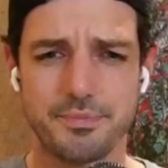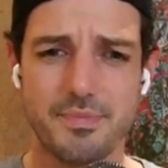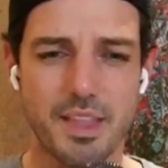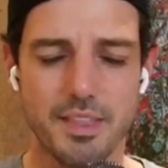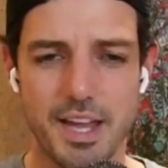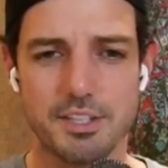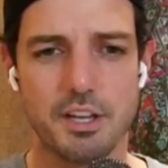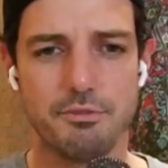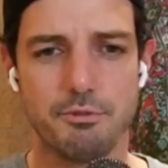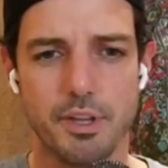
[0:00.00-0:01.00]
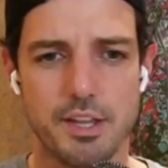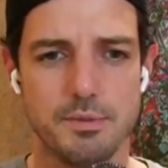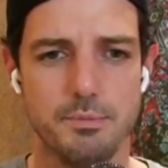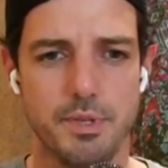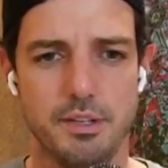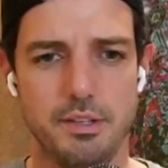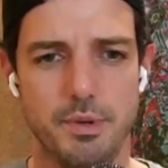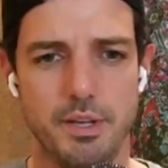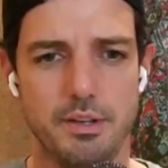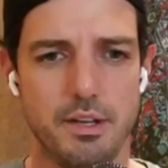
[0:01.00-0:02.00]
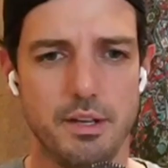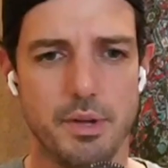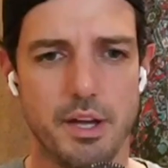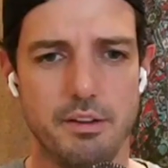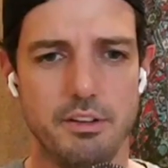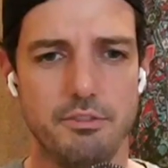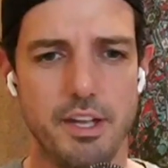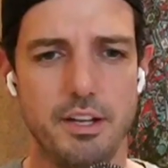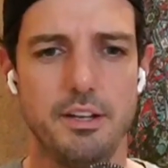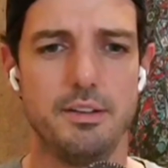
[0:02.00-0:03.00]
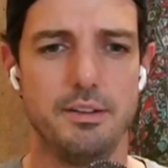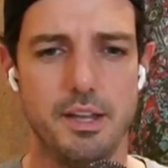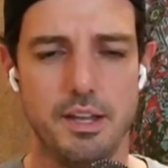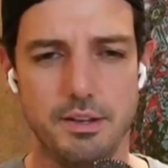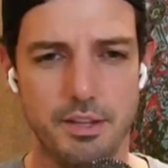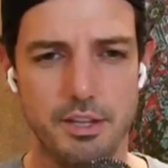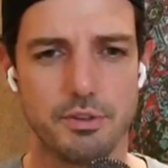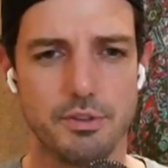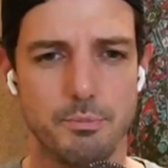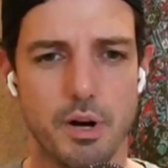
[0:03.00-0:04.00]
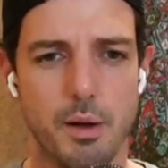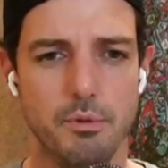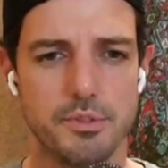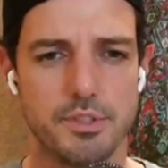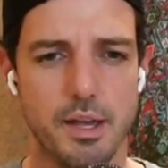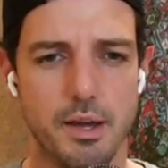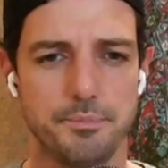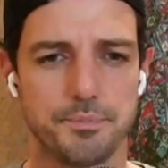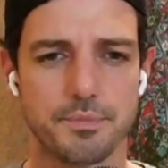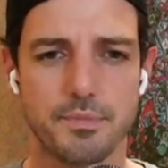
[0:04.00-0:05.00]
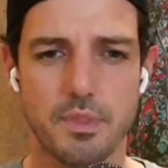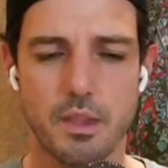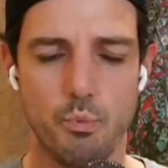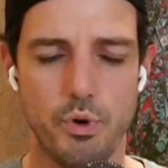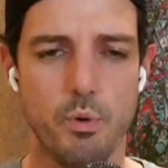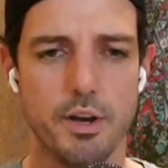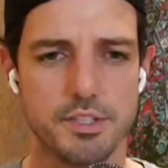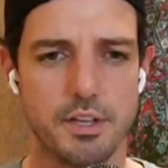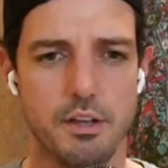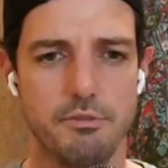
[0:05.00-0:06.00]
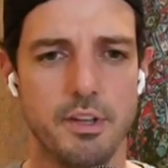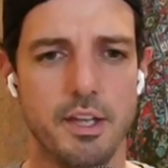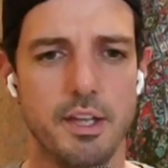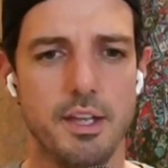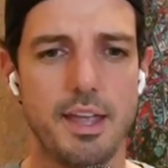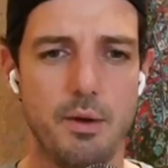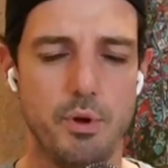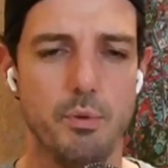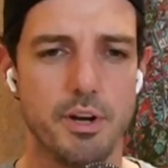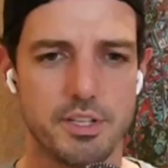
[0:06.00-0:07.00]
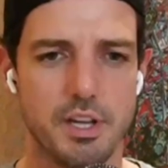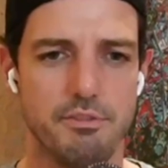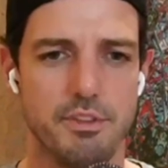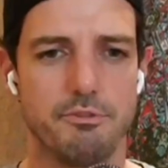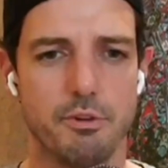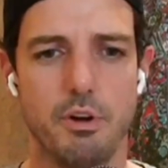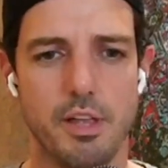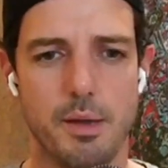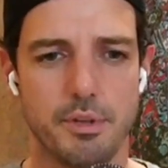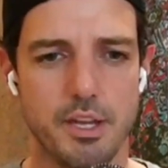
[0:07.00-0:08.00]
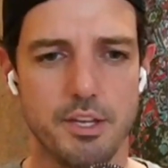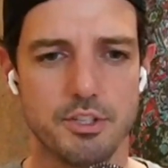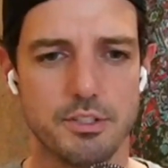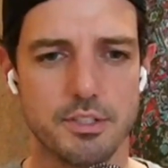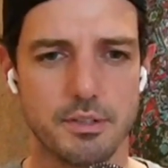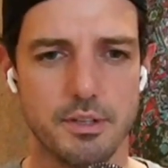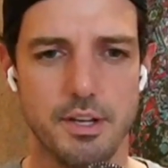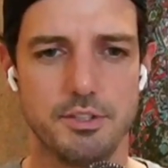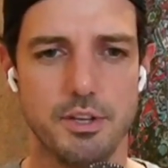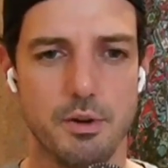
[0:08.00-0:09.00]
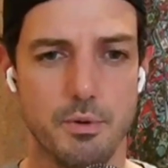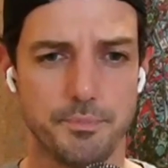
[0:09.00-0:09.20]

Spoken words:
That stuff really hasn't been kind of innovated. And these are the problems that we want to solve, and we want to solve them for all applications. And so